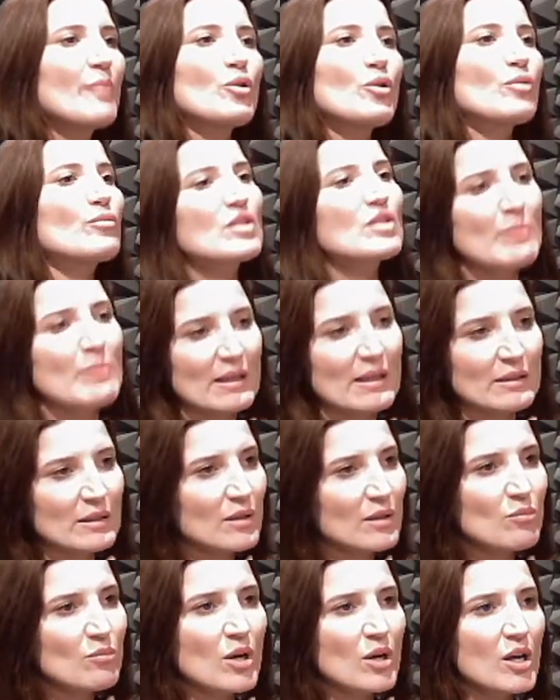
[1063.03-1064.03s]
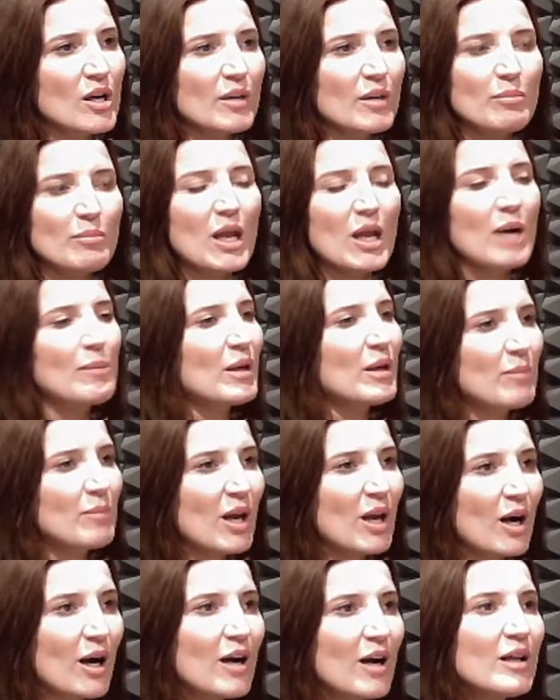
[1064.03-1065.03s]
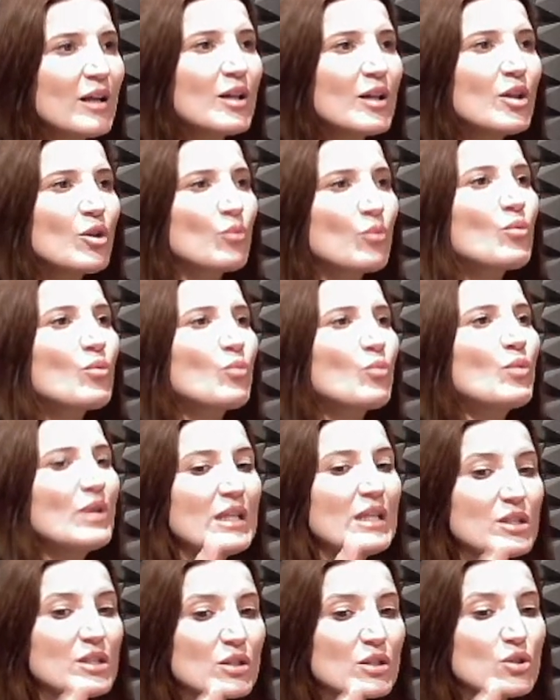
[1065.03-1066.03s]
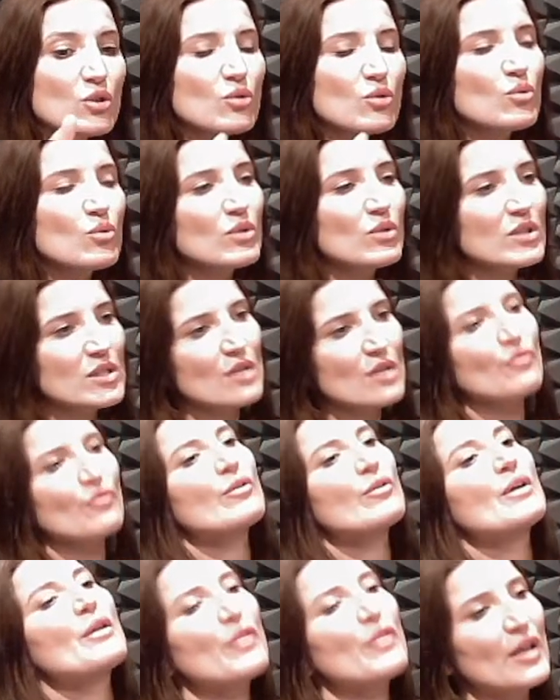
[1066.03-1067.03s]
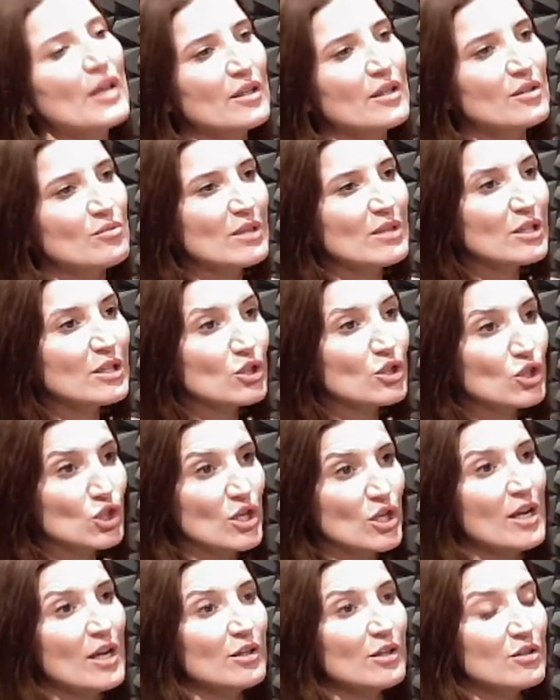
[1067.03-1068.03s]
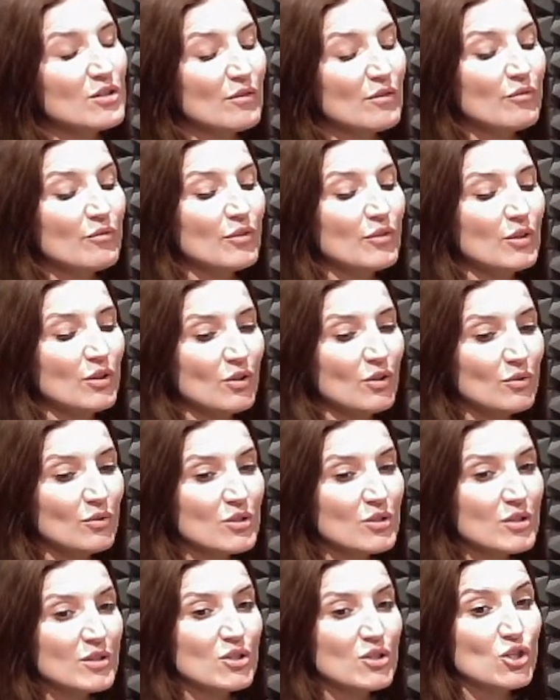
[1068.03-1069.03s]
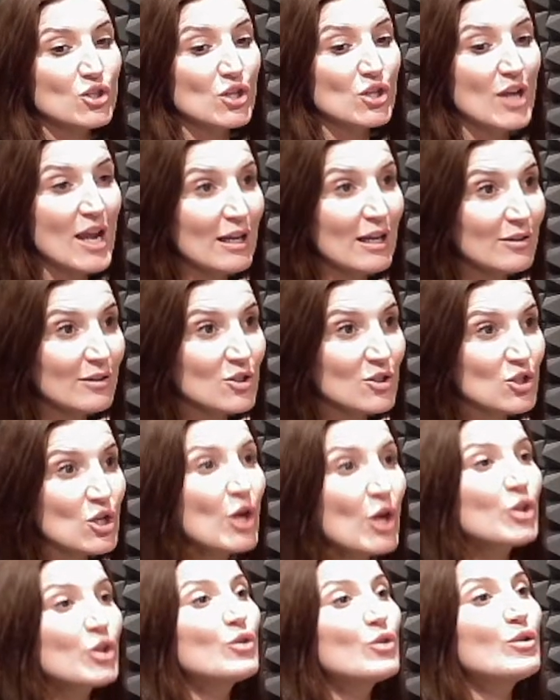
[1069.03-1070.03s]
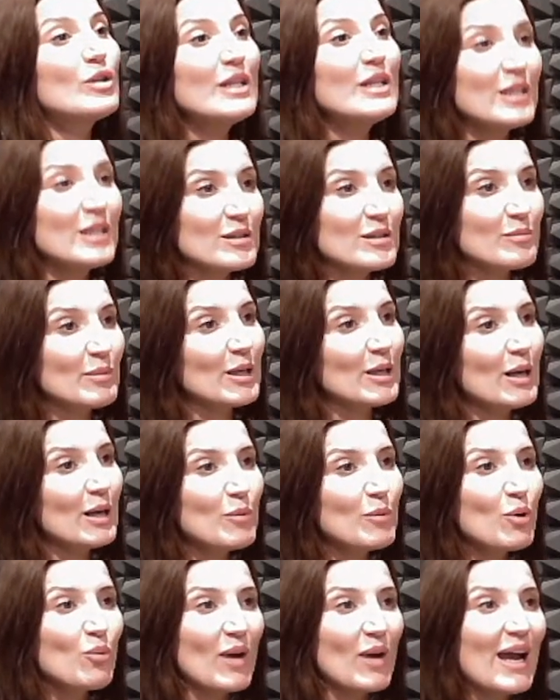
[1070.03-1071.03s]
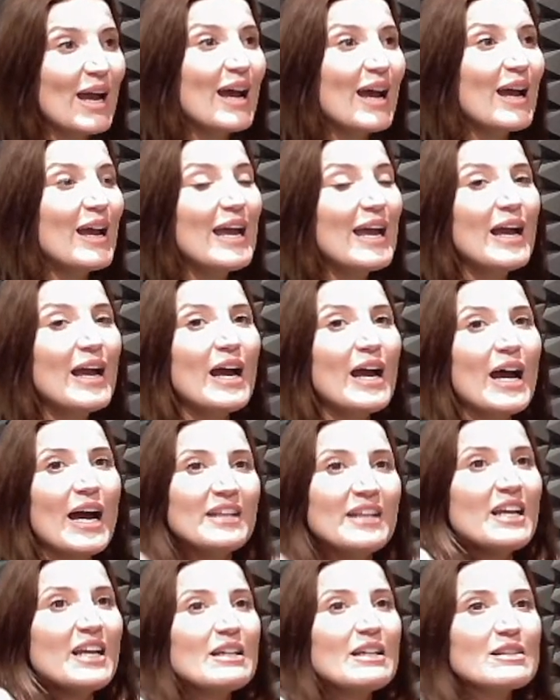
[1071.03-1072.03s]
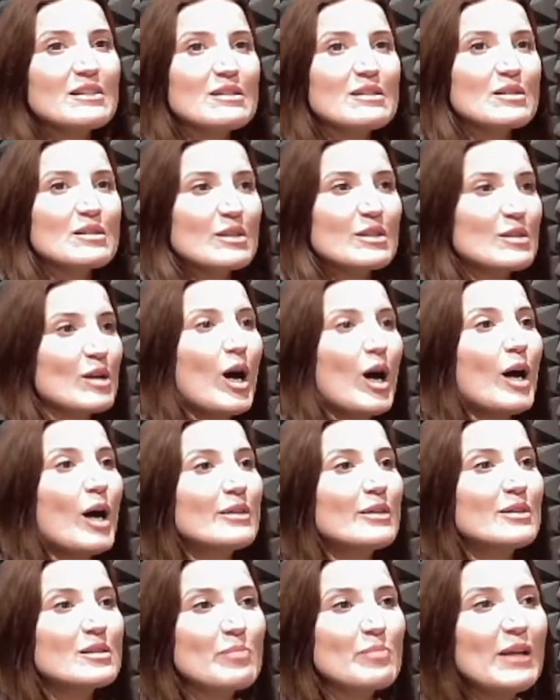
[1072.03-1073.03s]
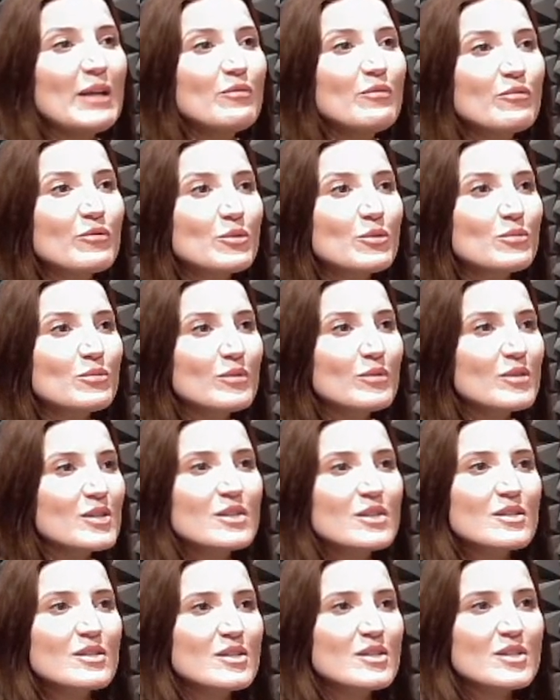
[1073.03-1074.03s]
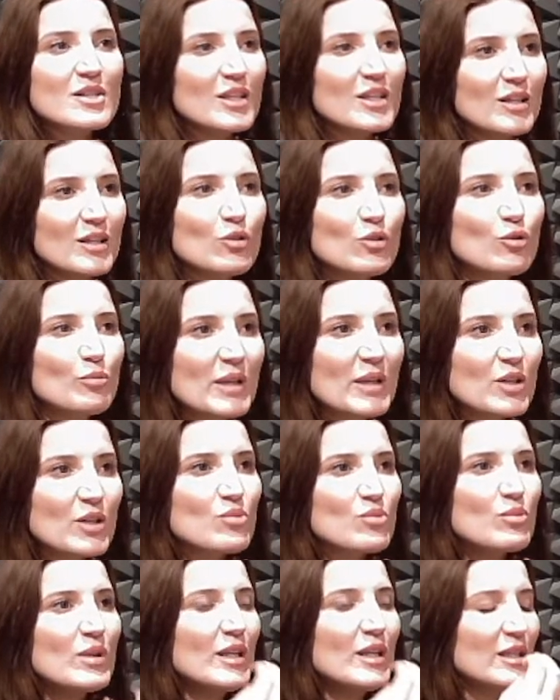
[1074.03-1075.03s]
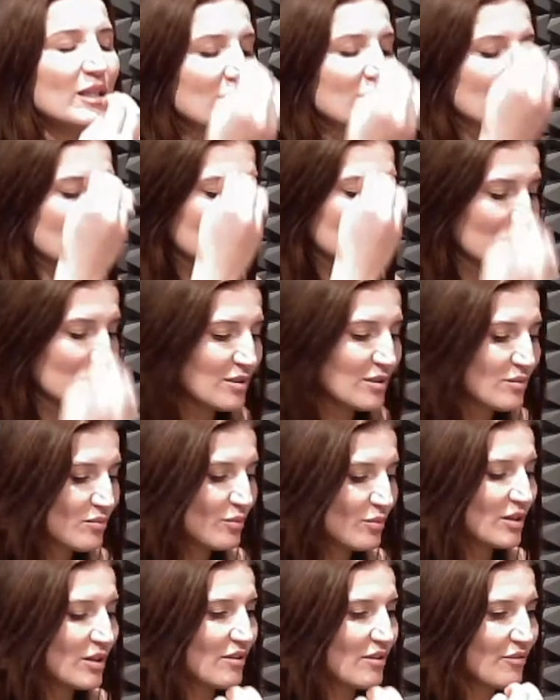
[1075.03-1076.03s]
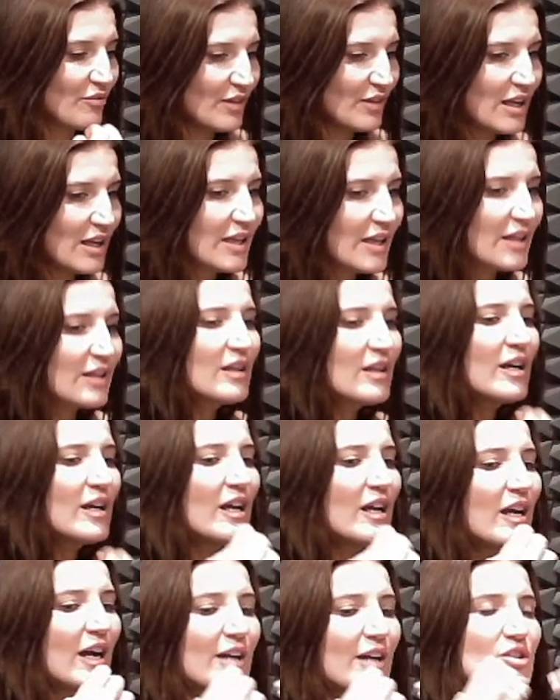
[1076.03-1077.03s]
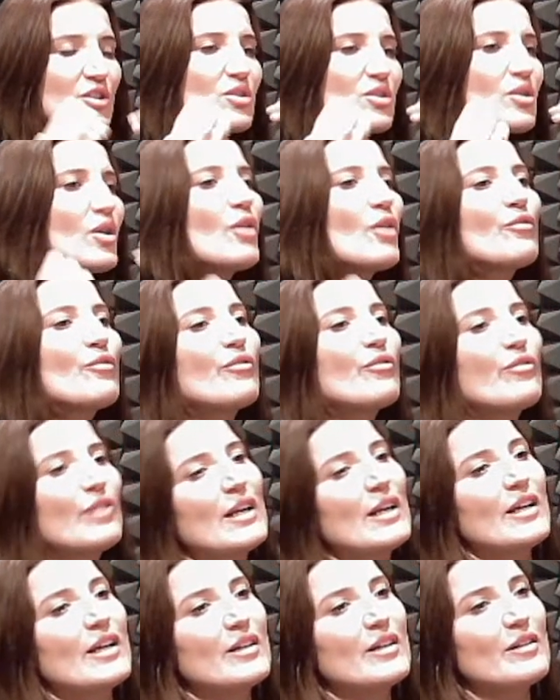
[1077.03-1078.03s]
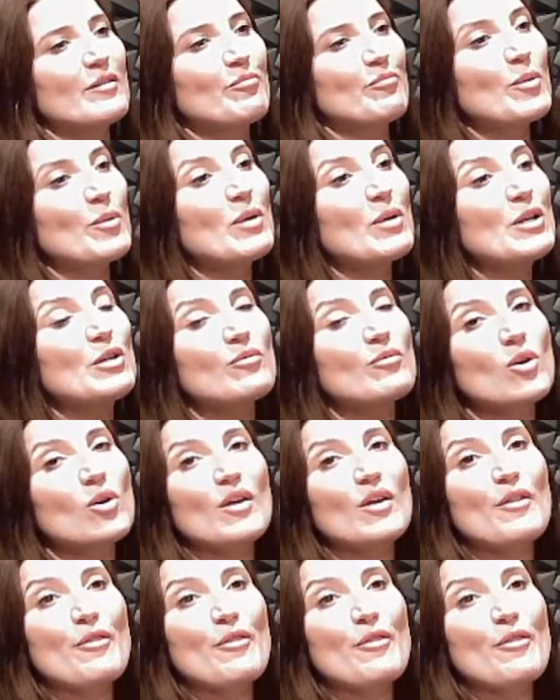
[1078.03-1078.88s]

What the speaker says: not respected at work, blah, blah, blah. We need to do different things. We need to change. And for you to change, you need to become aware. And yes, it's hard, it's painful to heal, because we need to sit with our feeling and just feel it. But when you've got a